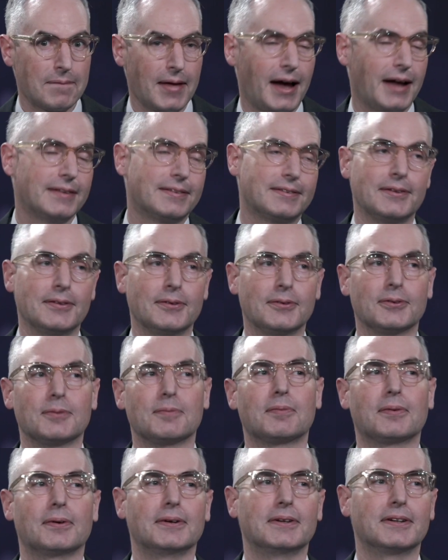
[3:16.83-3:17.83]
I'd say those are
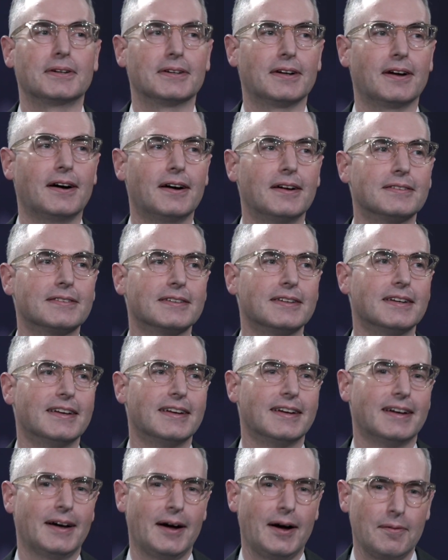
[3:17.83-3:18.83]
pretty good odds.
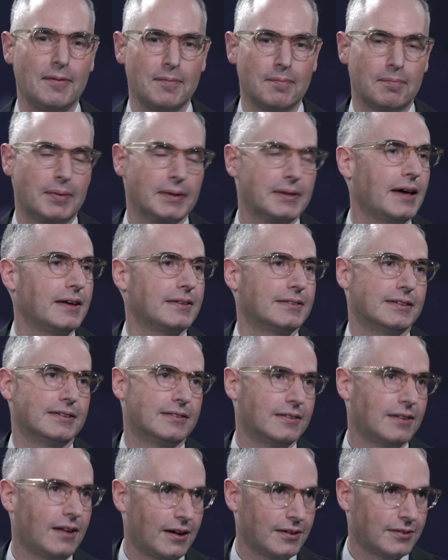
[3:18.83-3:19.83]
Um, but yes, it's
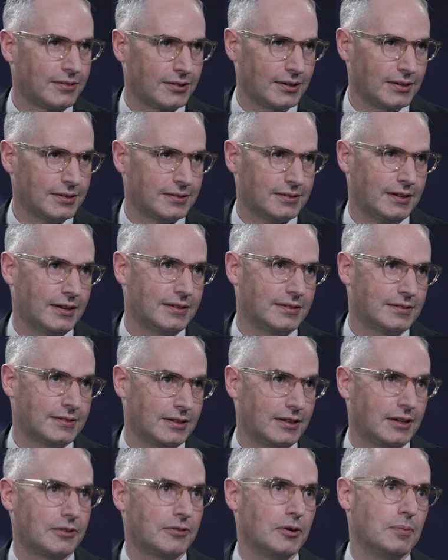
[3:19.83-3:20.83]
not just a
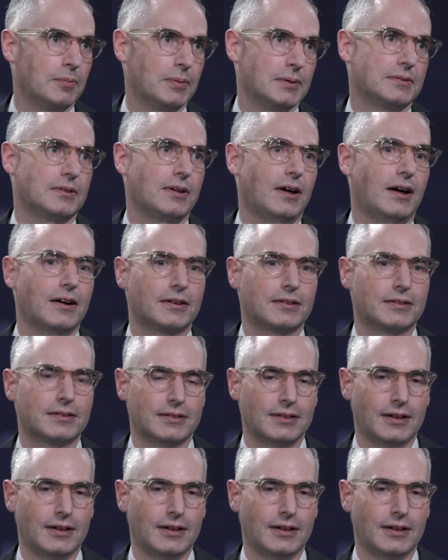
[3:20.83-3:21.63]
select group of stocks.